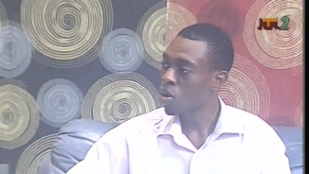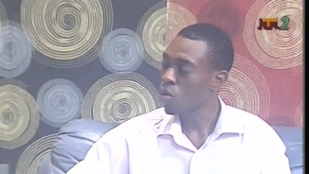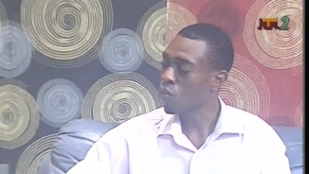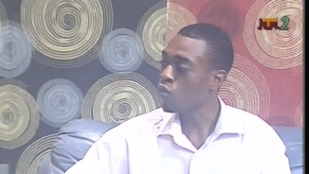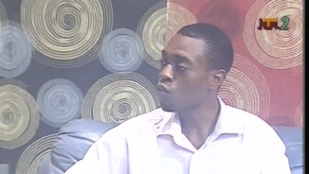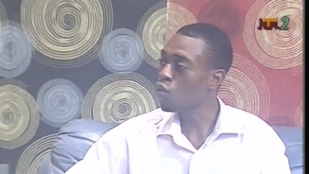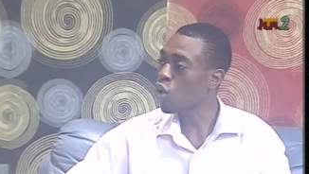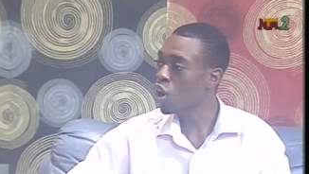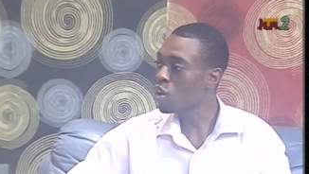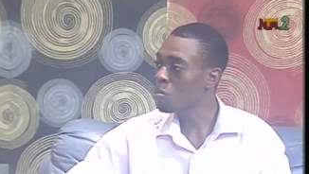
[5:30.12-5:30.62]

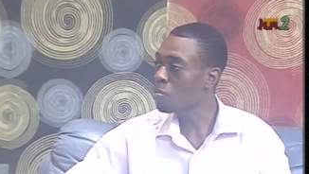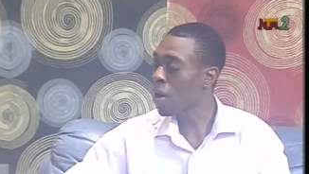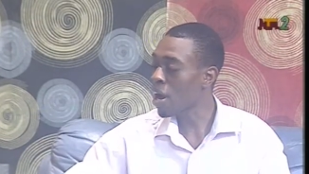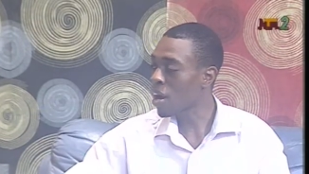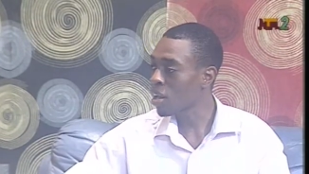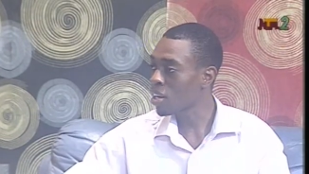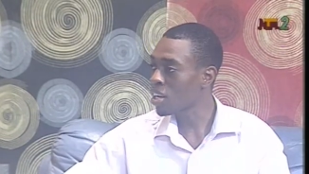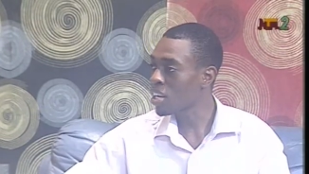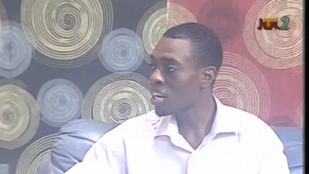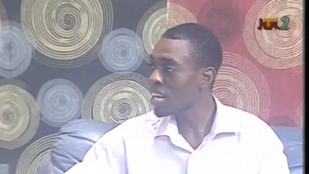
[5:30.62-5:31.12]
run
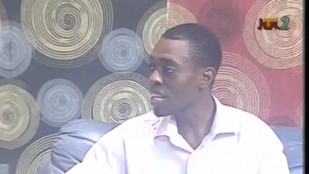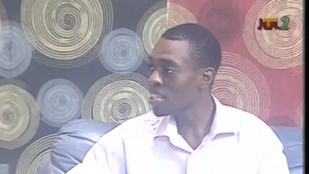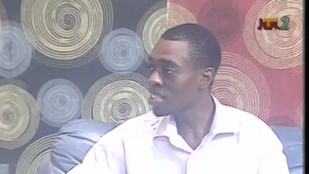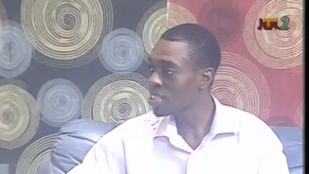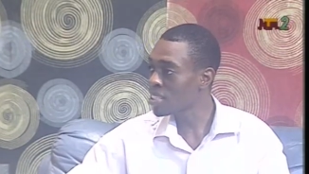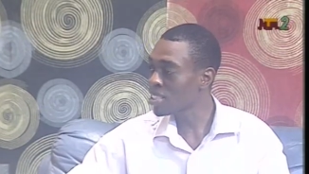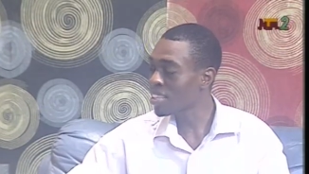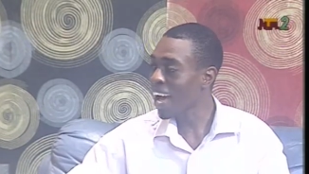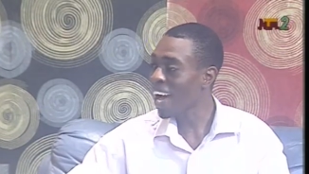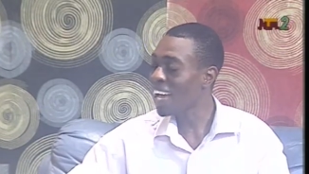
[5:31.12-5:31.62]
by
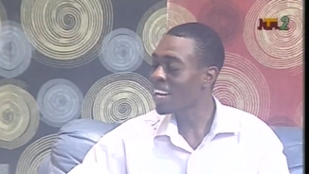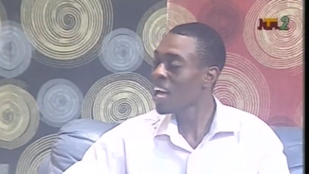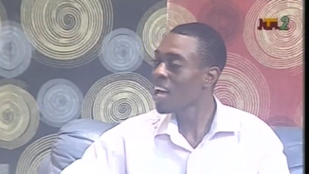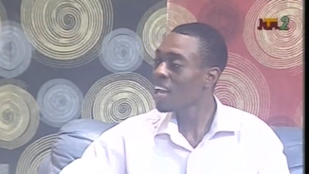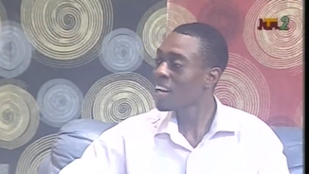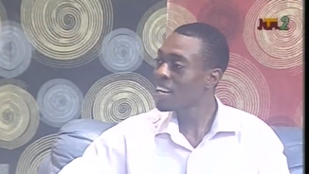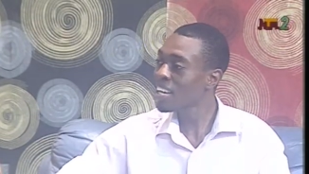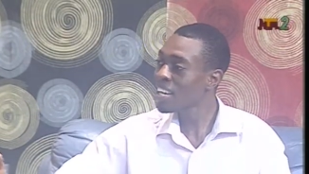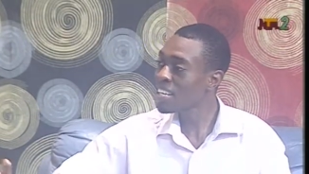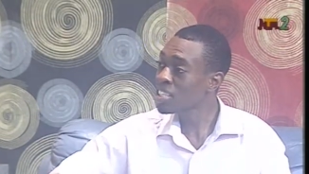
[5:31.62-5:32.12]
ladies and
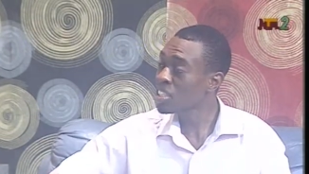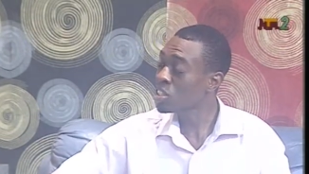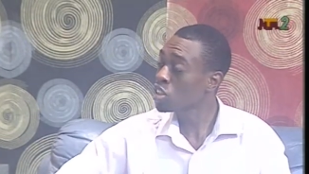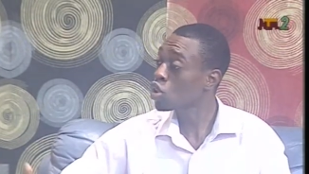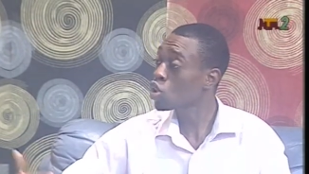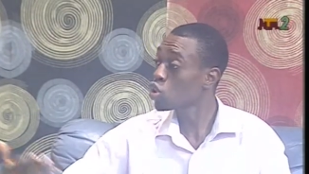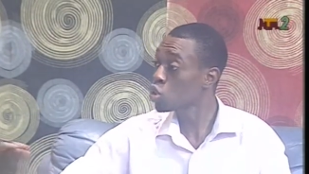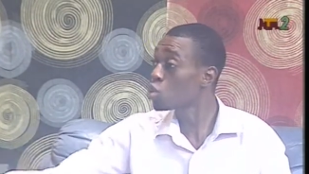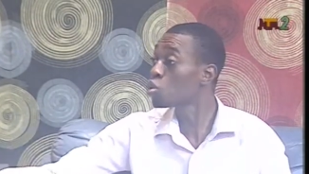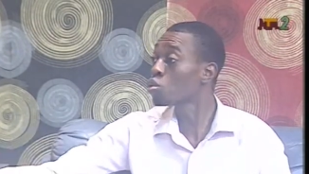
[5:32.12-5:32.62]

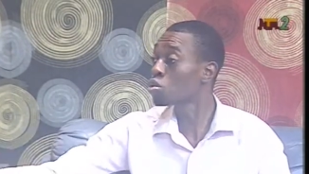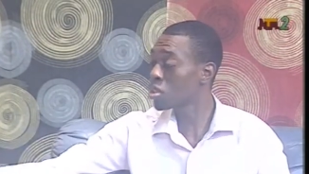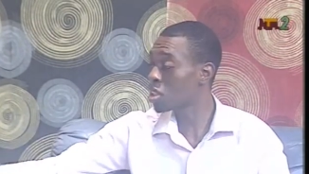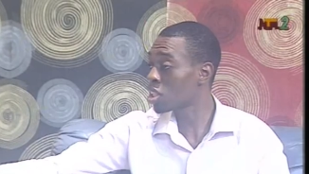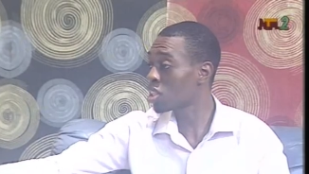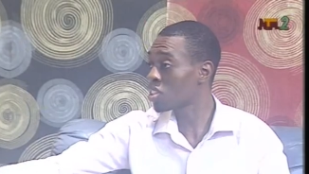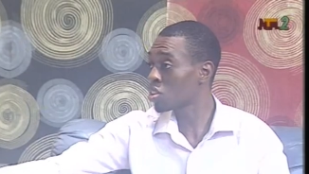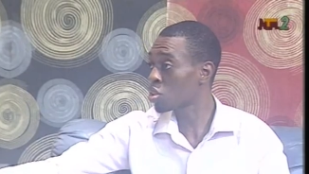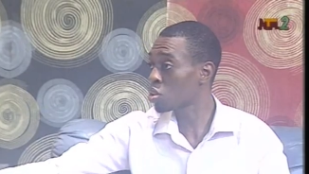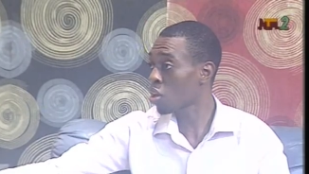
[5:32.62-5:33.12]
ladies use
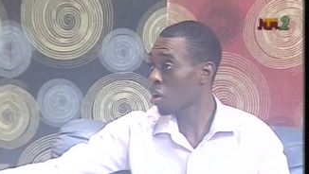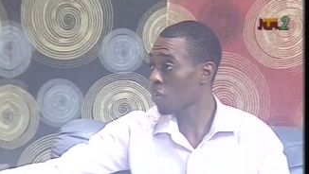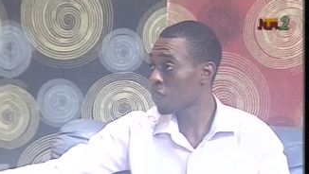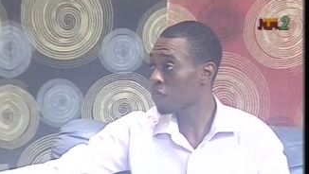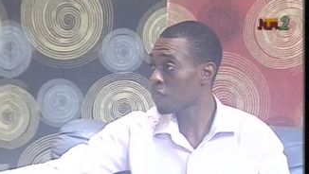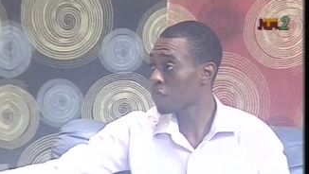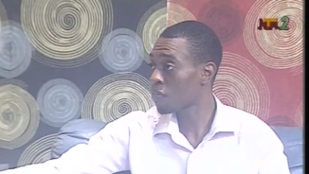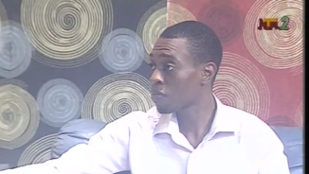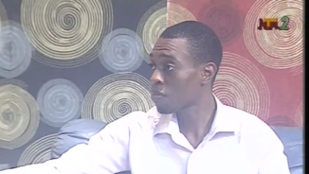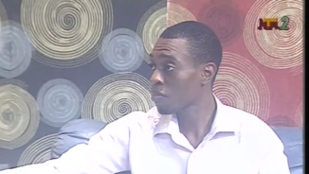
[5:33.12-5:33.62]
this
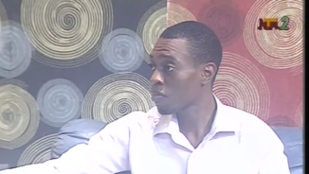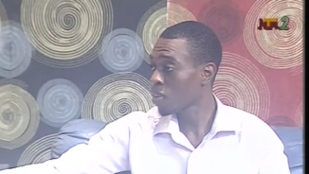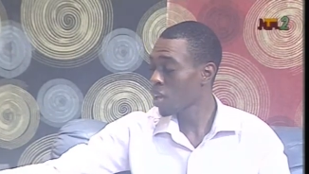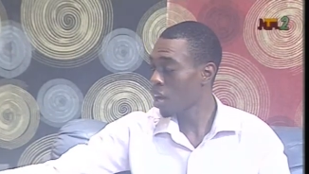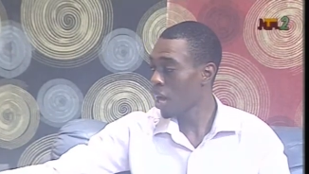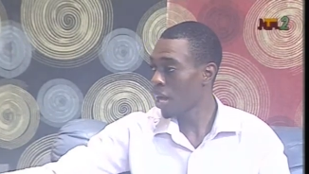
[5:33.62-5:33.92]
stuff? Yeah.